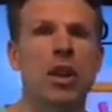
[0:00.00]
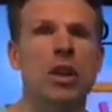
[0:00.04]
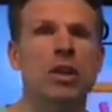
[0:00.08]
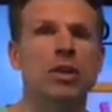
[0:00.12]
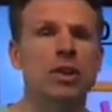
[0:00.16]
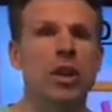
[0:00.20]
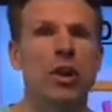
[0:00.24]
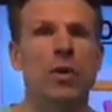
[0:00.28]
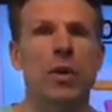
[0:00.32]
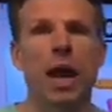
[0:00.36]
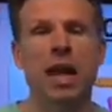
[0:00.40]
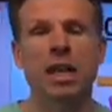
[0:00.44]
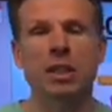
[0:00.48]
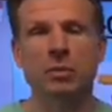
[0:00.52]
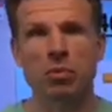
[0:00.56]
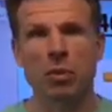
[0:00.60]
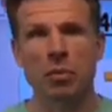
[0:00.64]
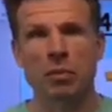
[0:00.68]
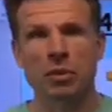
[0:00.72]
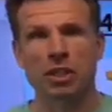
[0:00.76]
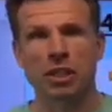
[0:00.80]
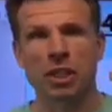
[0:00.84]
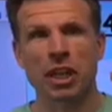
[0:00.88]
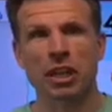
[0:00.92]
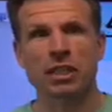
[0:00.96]
So as
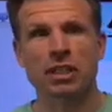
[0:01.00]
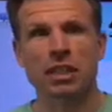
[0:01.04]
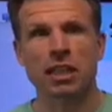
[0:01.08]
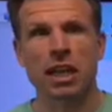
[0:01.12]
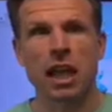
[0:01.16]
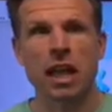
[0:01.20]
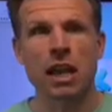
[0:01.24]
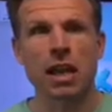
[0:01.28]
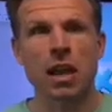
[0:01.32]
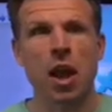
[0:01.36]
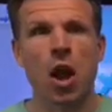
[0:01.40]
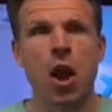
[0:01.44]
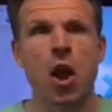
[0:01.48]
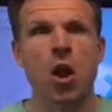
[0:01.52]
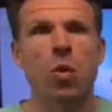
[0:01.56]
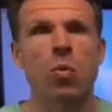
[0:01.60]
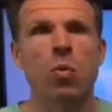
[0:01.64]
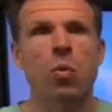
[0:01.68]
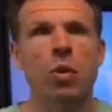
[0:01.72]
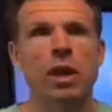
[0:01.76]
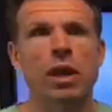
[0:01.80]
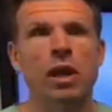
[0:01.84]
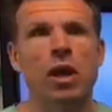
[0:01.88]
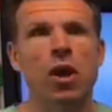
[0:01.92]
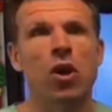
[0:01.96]
promised yesterday,
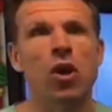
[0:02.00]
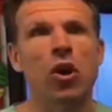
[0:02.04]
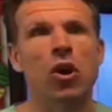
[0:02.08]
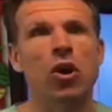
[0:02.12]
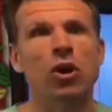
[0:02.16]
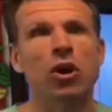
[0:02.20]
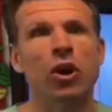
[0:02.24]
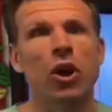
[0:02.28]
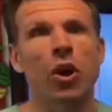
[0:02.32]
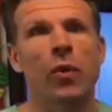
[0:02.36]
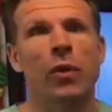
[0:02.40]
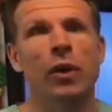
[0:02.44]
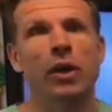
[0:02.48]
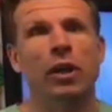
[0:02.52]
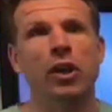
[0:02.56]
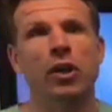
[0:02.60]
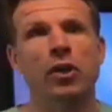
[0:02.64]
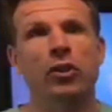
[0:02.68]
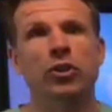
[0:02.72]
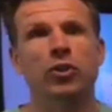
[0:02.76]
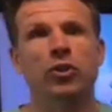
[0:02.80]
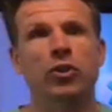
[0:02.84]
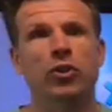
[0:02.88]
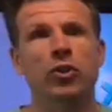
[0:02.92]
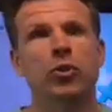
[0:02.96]
we are
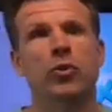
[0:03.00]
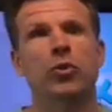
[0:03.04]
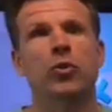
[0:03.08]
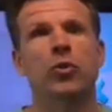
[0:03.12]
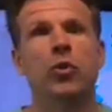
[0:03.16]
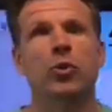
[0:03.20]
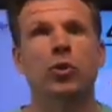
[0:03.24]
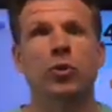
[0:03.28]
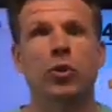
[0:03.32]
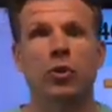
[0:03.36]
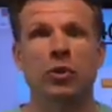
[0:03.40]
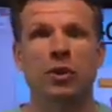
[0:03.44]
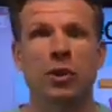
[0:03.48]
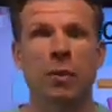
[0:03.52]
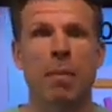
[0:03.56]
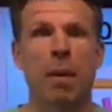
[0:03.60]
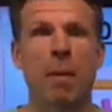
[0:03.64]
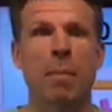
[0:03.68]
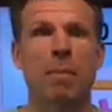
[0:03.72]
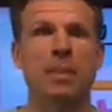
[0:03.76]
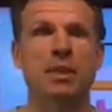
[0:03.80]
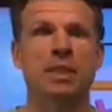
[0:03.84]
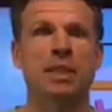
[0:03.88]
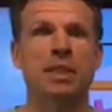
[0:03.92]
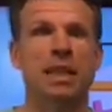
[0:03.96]
going to do
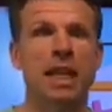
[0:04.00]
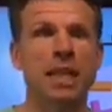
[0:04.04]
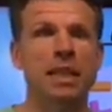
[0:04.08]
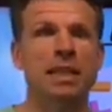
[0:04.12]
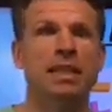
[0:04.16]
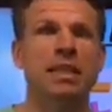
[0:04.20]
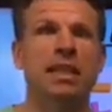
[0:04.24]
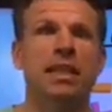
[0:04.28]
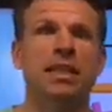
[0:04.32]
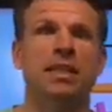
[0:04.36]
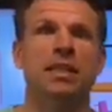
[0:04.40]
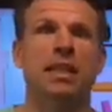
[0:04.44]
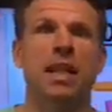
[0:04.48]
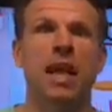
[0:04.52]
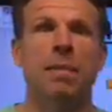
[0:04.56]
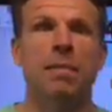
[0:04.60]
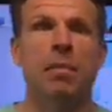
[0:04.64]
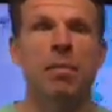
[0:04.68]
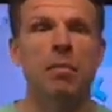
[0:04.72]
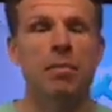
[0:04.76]
some percentages today.